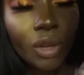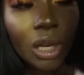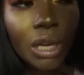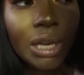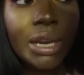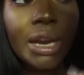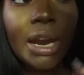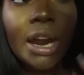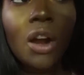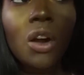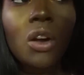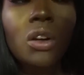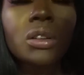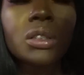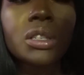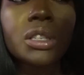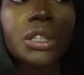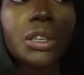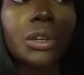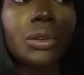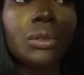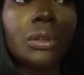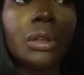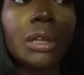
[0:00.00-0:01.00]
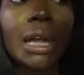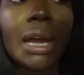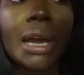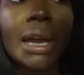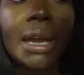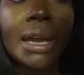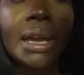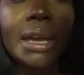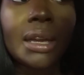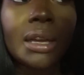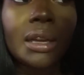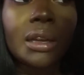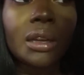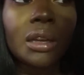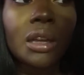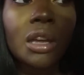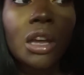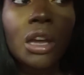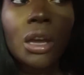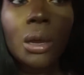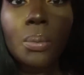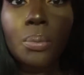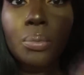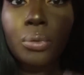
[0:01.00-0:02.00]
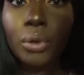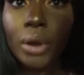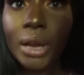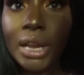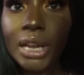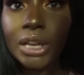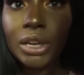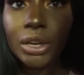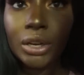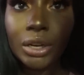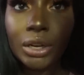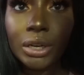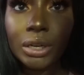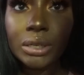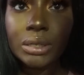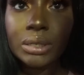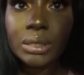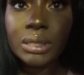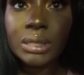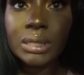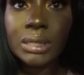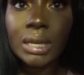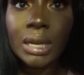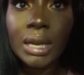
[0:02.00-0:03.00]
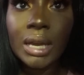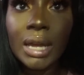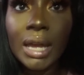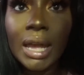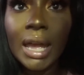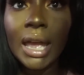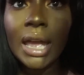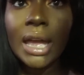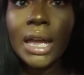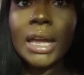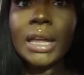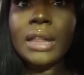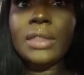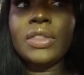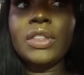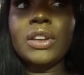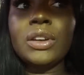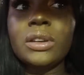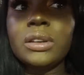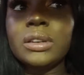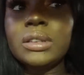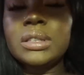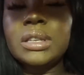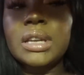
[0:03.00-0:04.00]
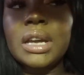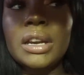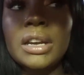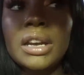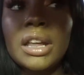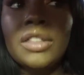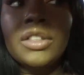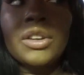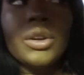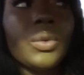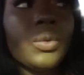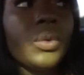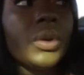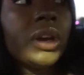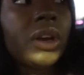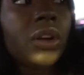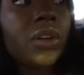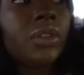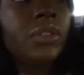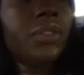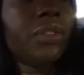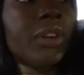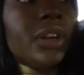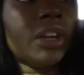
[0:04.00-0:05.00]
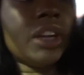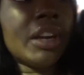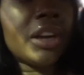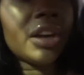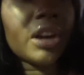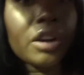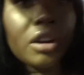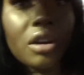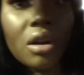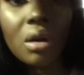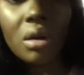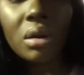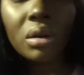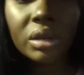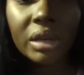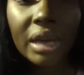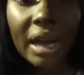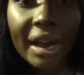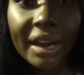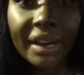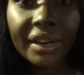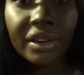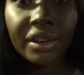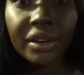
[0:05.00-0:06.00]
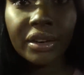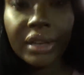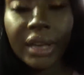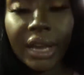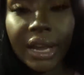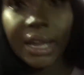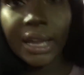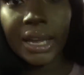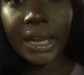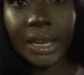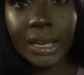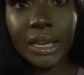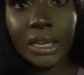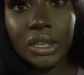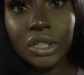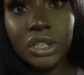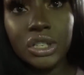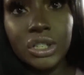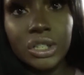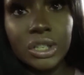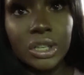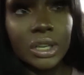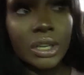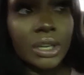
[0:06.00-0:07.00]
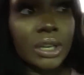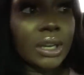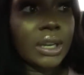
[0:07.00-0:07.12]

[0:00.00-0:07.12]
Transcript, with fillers: And I also like Breakers. And there's another one over here called Iron Age.